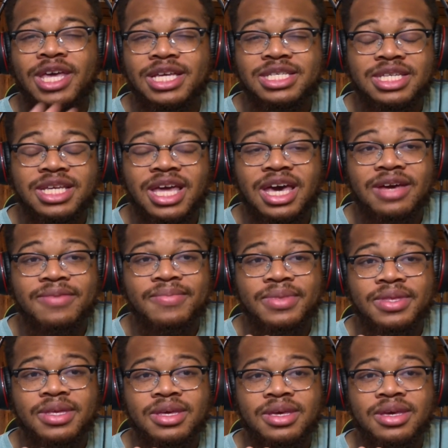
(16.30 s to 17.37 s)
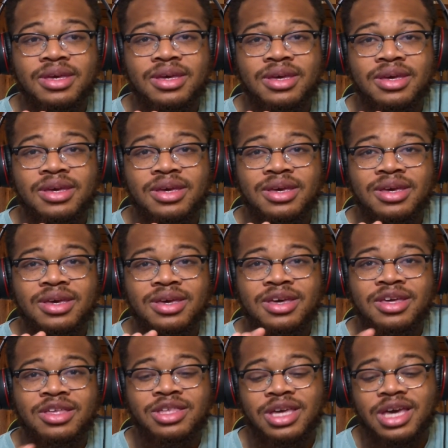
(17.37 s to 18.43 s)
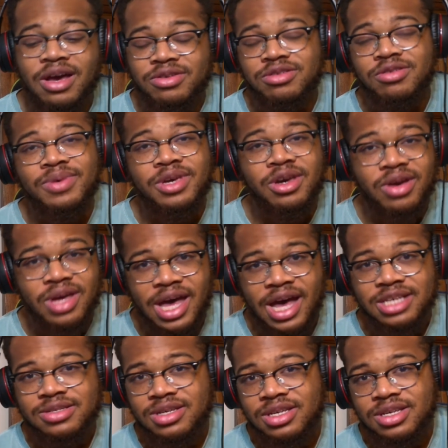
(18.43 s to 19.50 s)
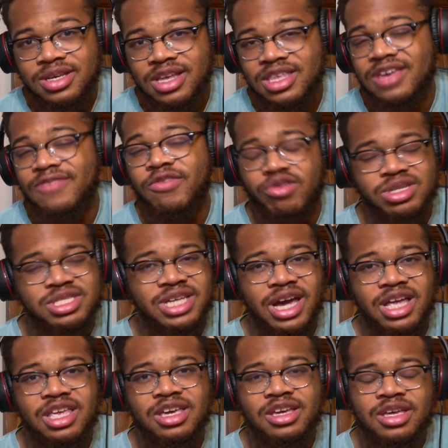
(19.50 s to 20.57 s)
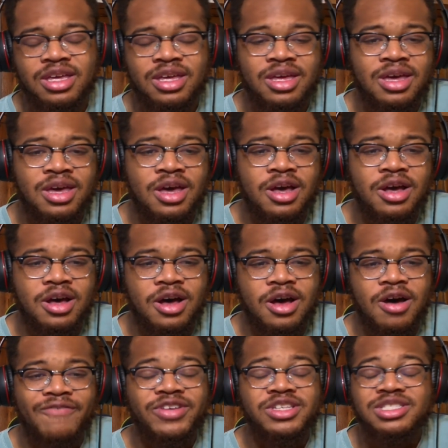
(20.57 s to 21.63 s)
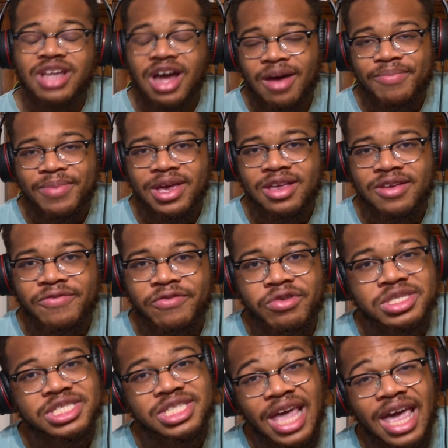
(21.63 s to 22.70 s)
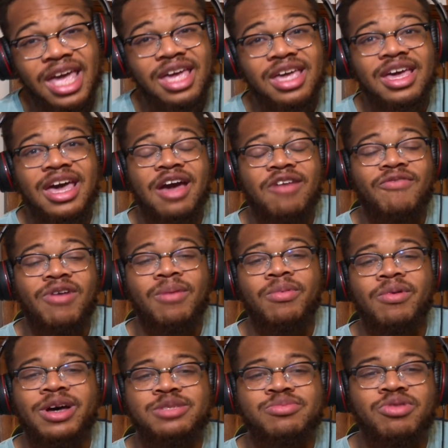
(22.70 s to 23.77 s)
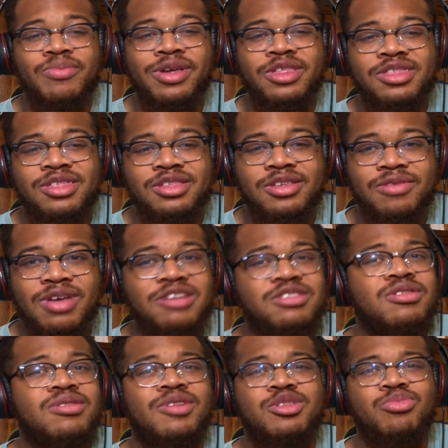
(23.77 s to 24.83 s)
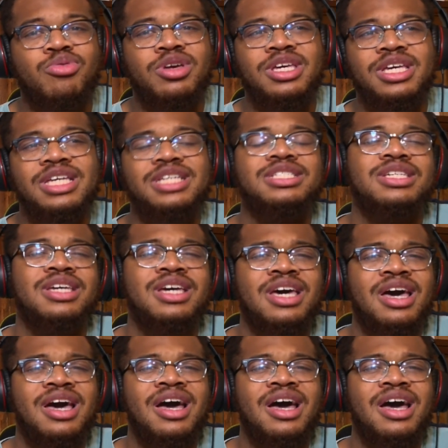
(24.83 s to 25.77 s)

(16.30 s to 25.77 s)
get to that, shout out to Pierre Gasly, I think, for resigning, for stopping, for staying at Red Bull. That's pretty much pretty easy.